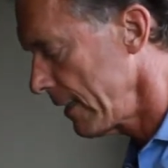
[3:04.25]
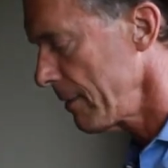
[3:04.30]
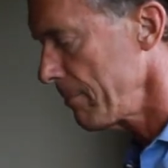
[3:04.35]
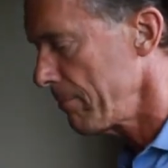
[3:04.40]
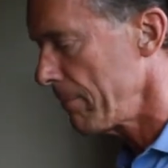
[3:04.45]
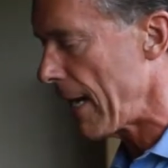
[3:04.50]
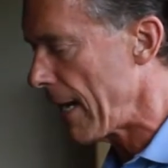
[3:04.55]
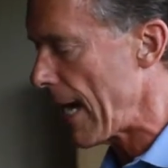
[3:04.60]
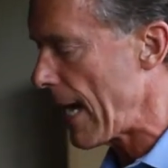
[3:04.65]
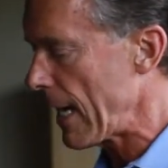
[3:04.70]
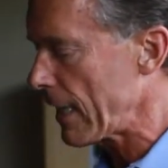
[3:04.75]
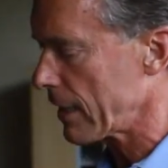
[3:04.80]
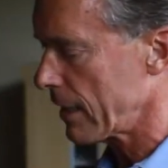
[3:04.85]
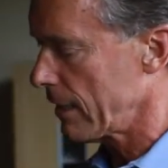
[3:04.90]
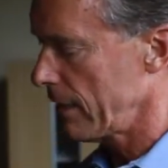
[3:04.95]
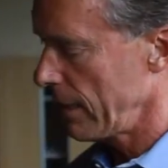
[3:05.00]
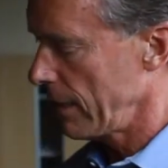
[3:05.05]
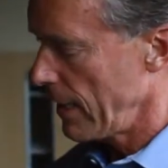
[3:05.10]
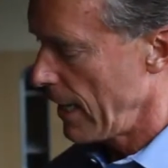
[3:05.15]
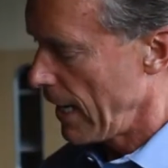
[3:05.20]
it back.
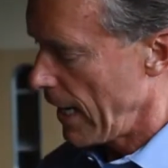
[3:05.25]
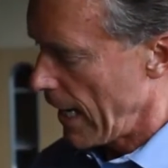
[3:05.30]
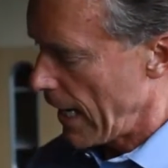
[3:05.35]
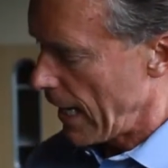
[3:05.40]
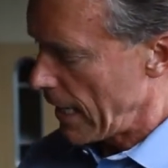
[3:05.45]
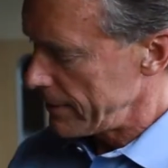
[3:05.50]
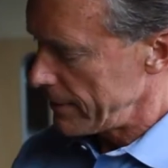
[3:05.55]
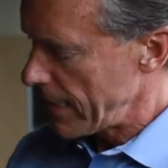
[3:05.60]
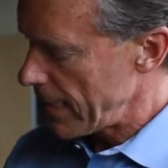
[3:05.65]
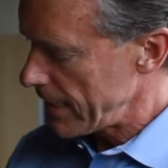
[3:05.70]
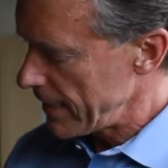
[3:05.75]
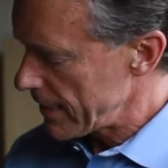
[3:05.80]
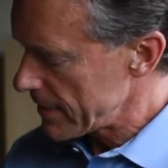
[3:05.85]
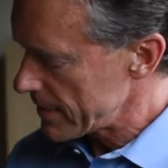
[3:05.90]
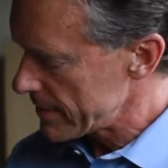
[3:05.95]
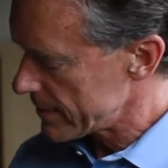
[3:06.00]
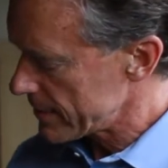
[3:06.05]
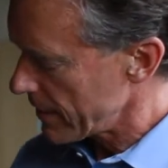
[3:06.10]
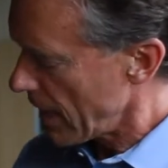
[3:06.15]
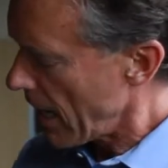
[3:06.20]
And then
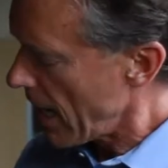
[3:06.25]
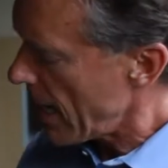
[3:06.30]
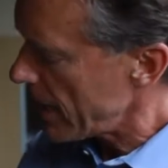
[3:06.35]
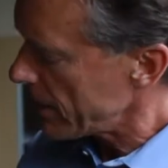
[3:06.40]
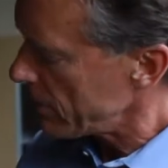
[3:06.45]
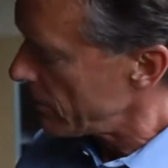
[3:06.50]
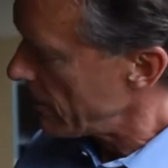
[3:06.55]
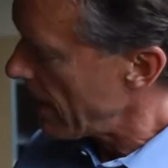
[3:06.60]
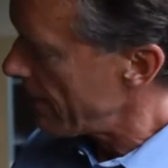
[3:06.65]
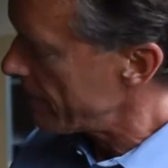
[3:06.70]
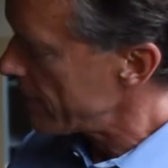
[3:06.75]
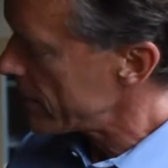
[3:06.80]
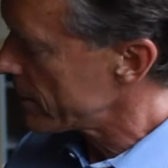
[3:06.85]
inside you have a